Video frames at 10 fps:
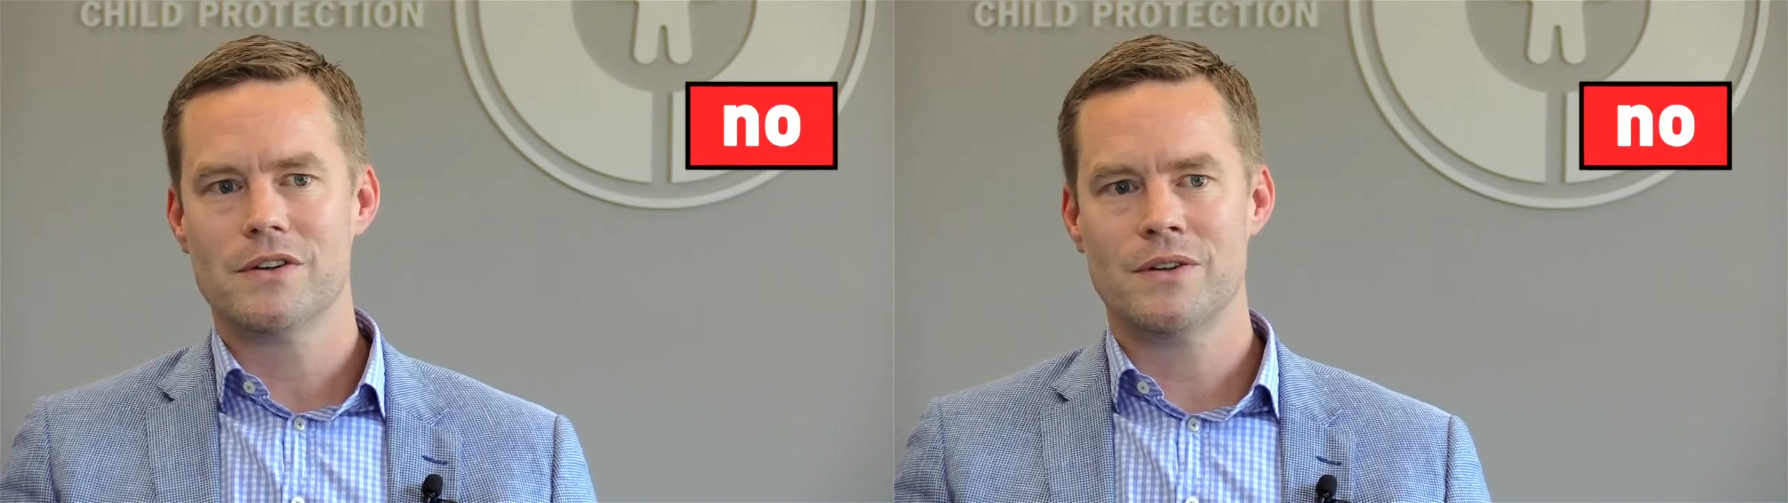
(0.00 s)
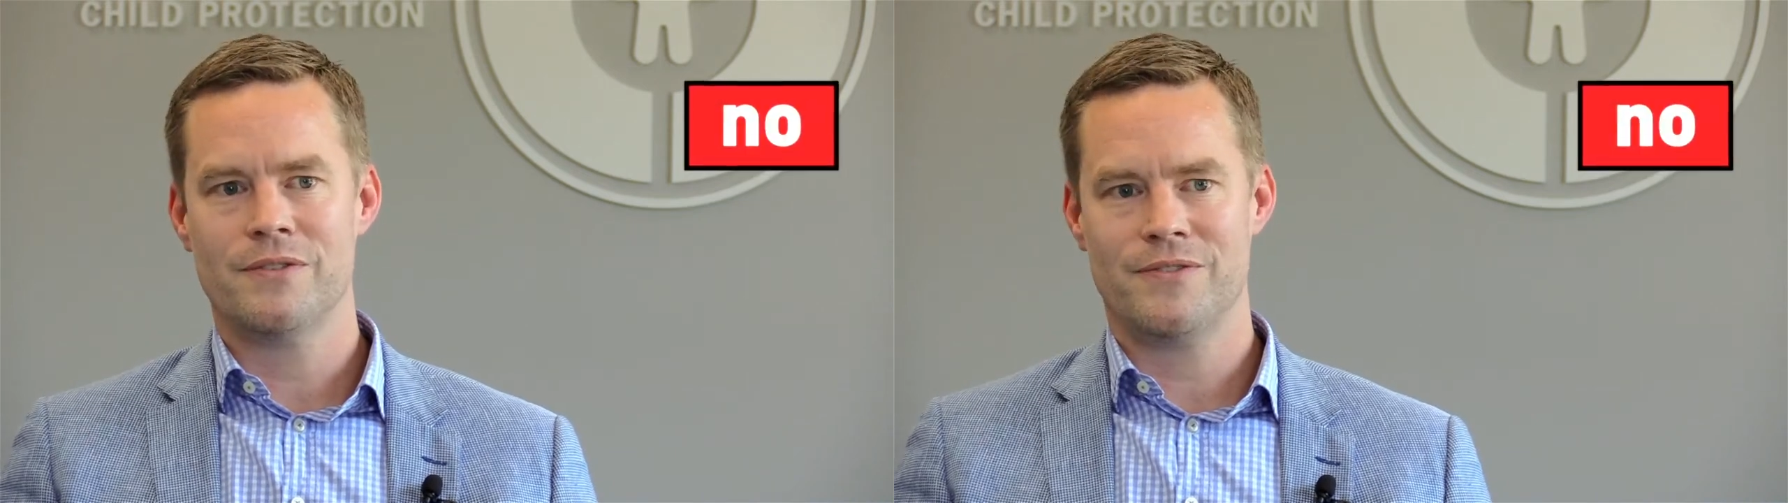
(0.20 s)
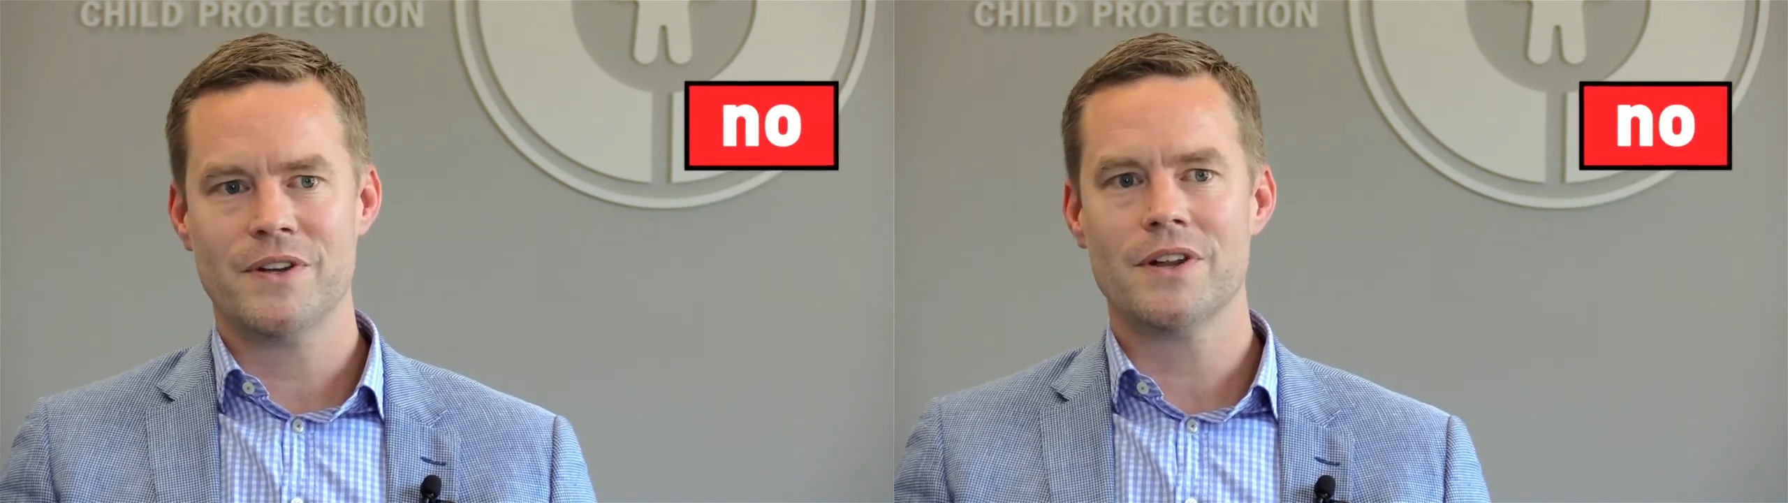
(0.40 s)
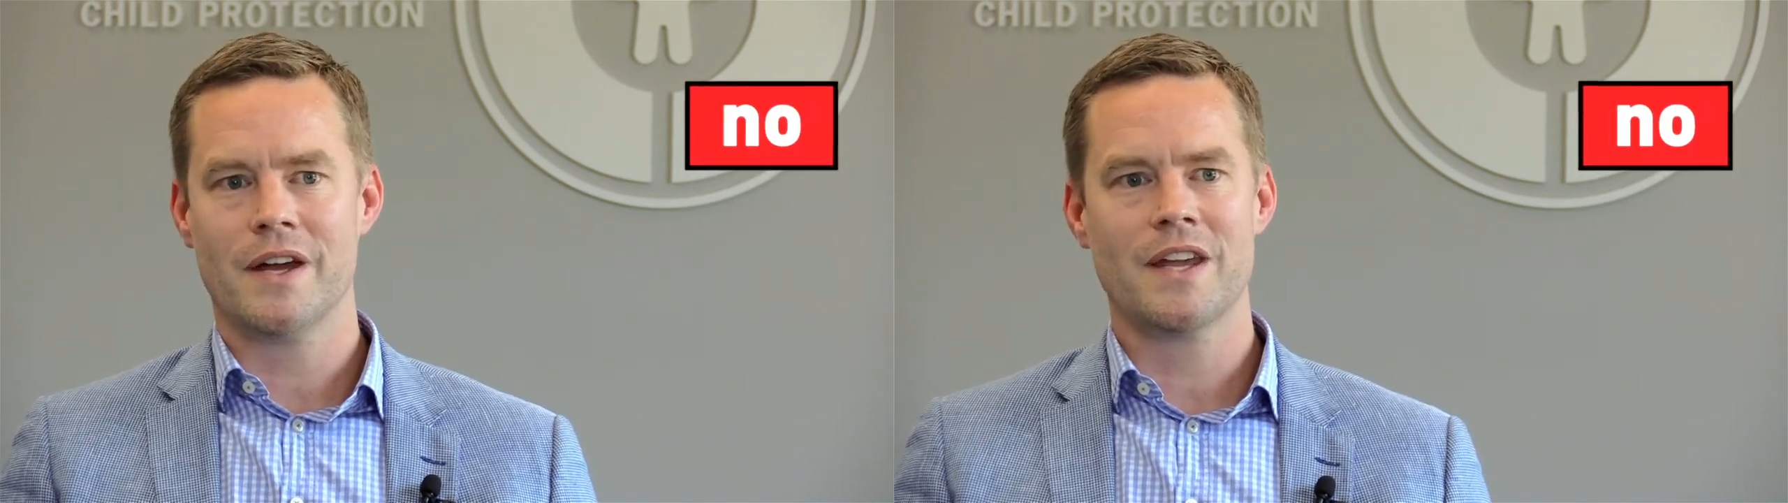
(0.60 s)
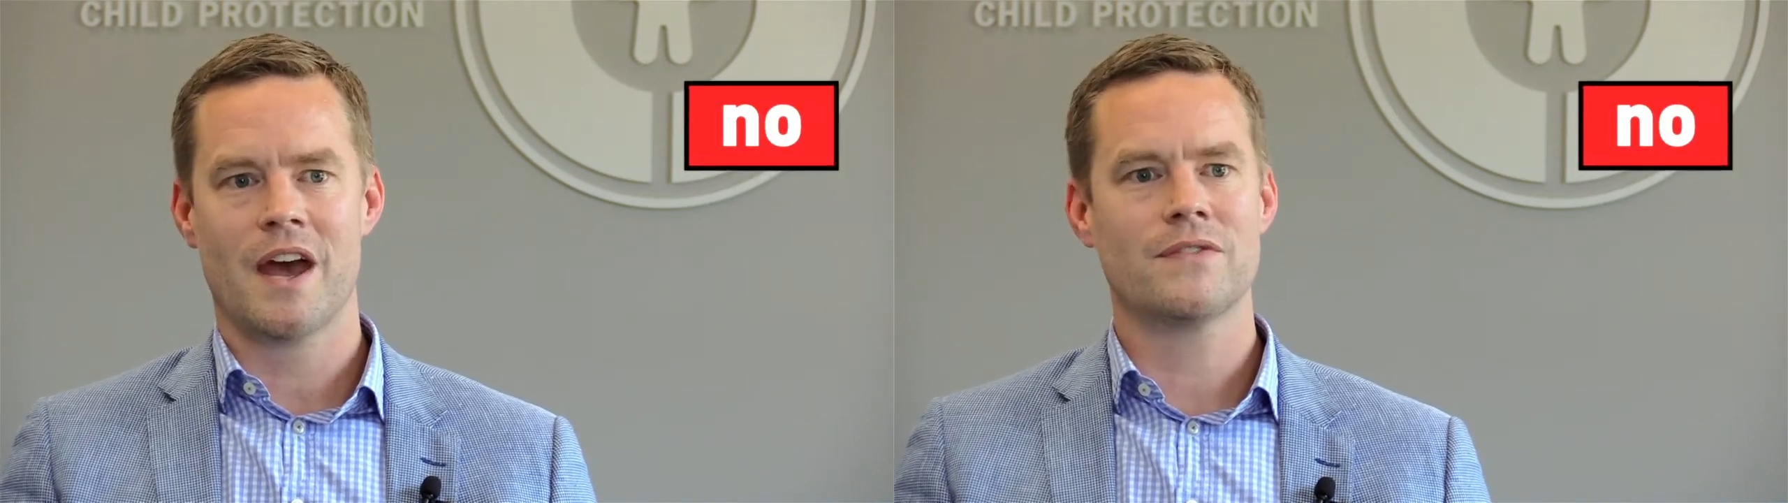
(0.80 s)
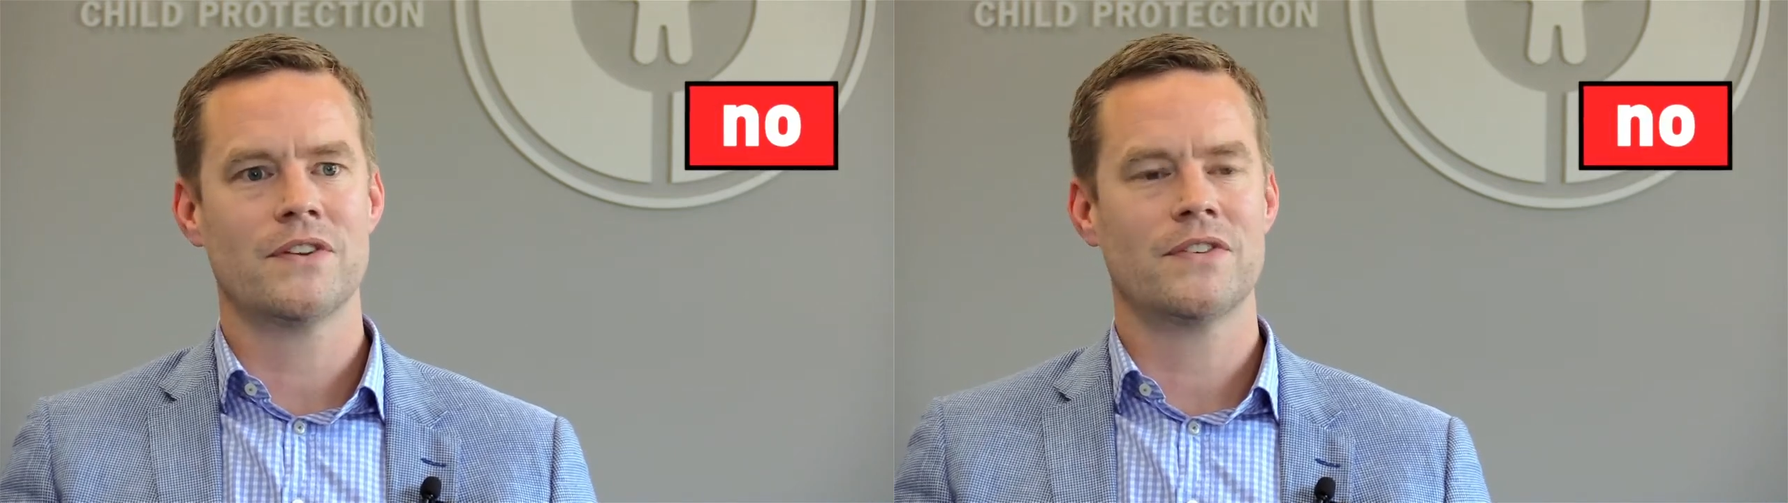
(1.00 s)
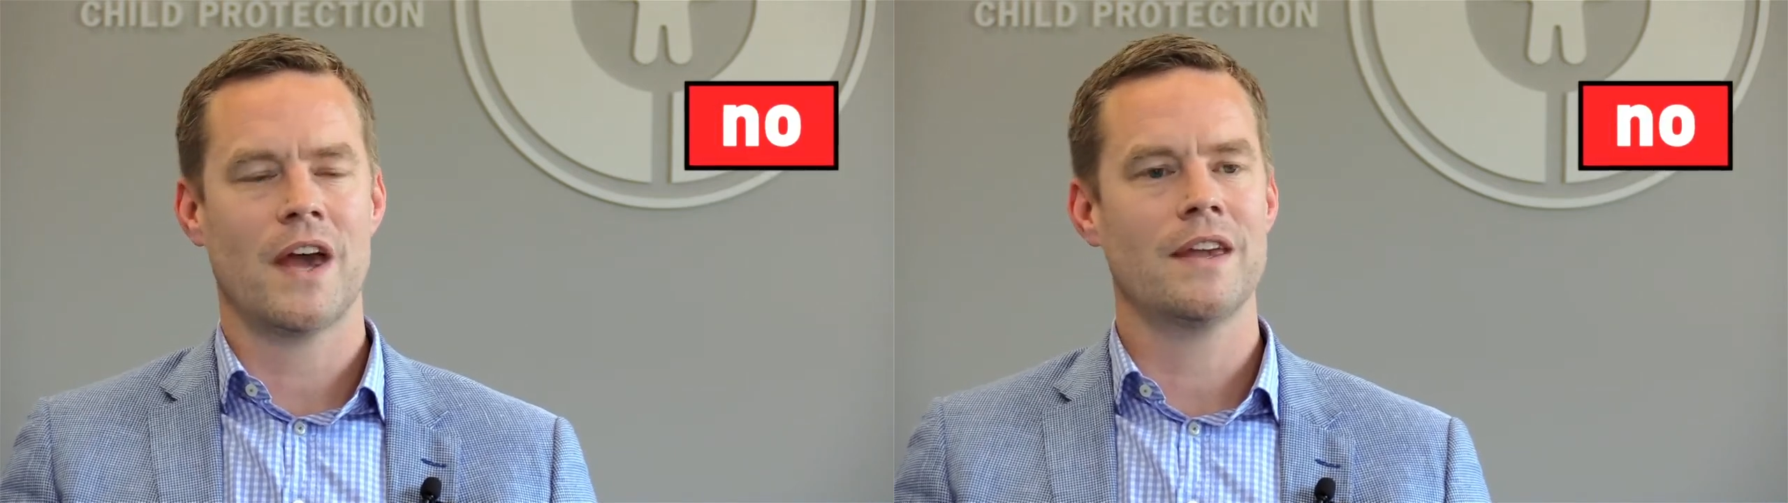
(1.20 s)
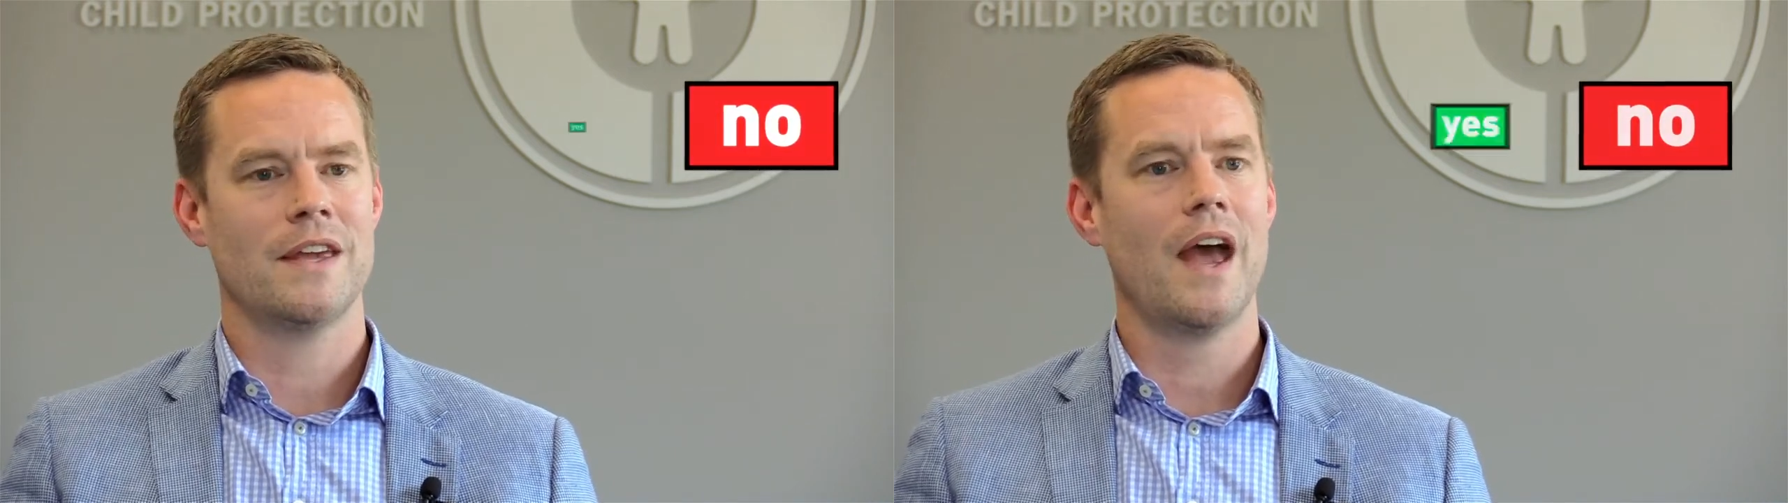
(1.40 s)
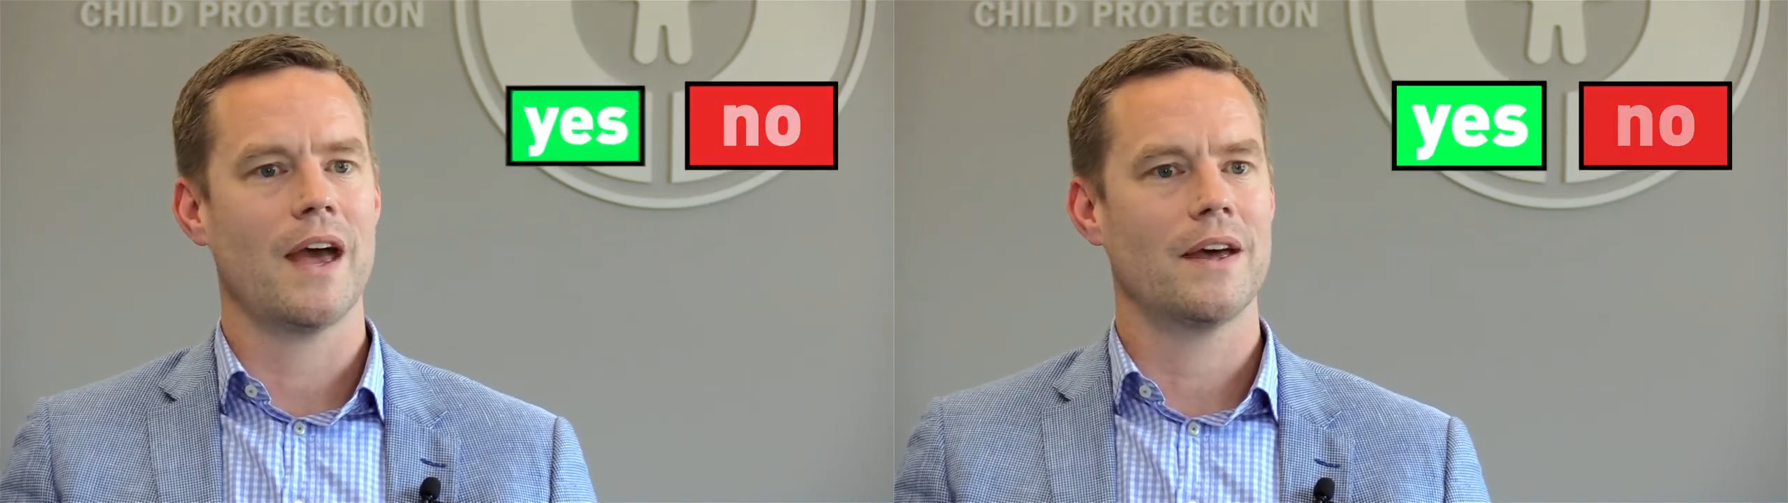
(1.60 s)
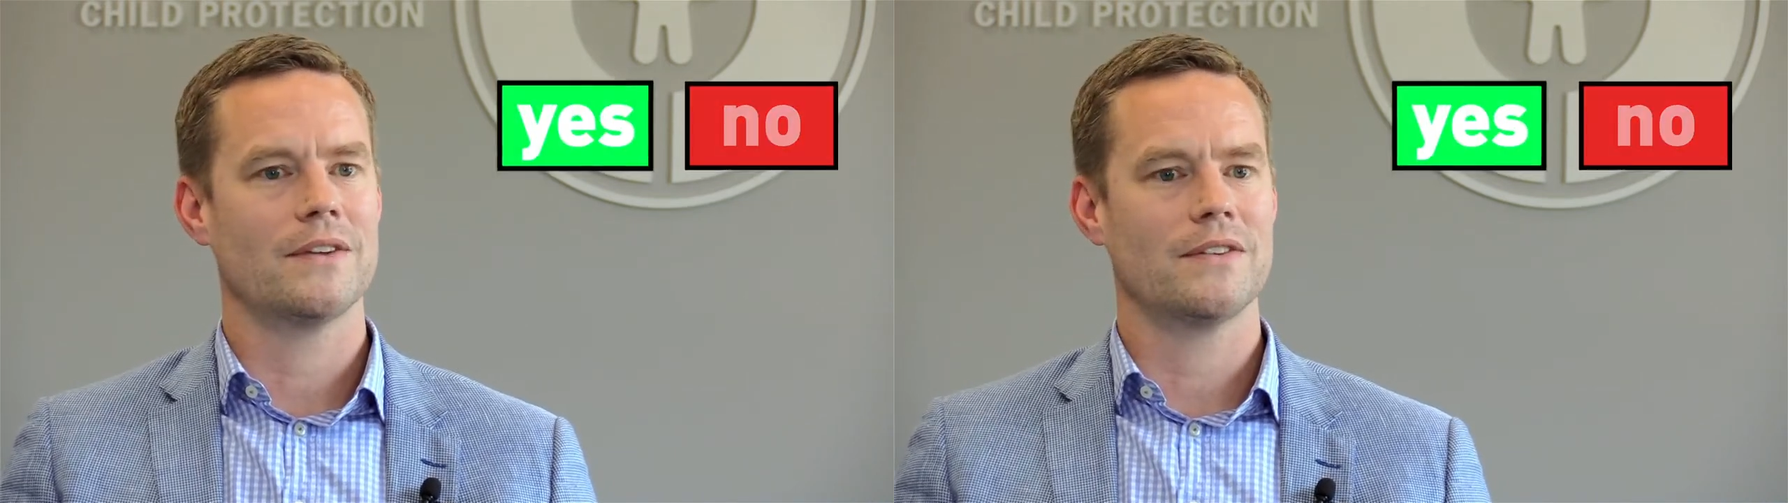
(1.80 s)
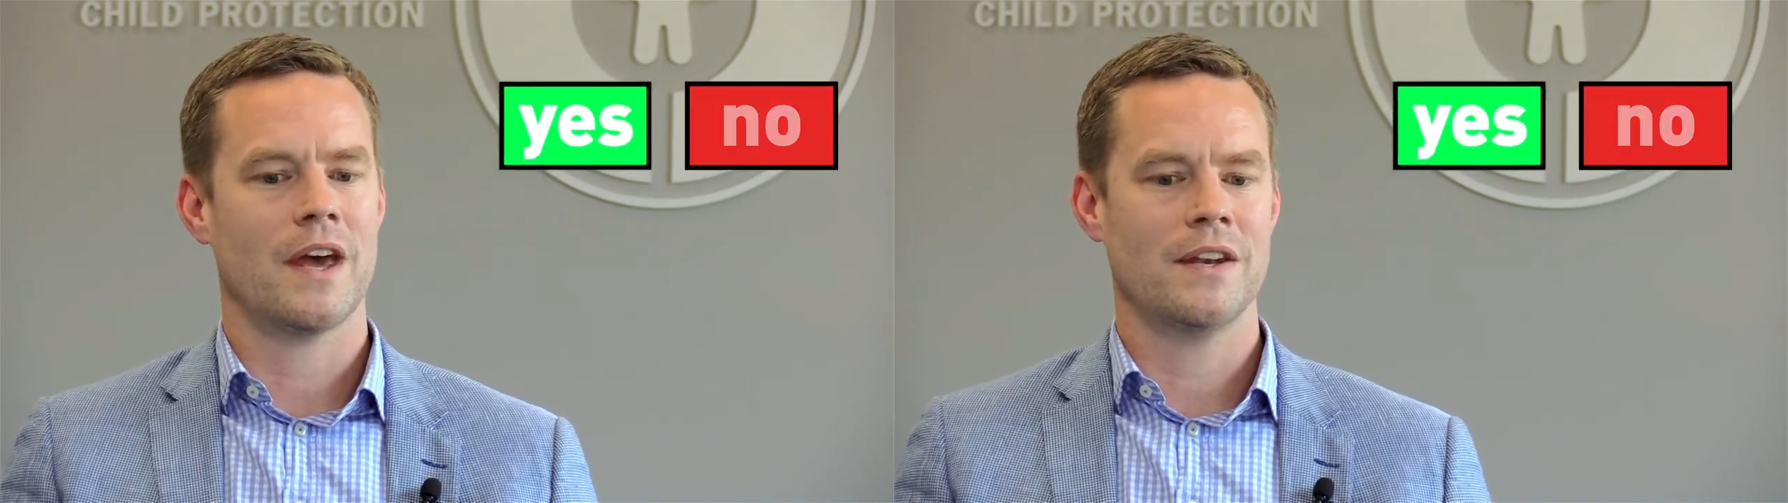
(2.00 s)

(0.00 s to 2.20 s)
You feel like you have to say yes.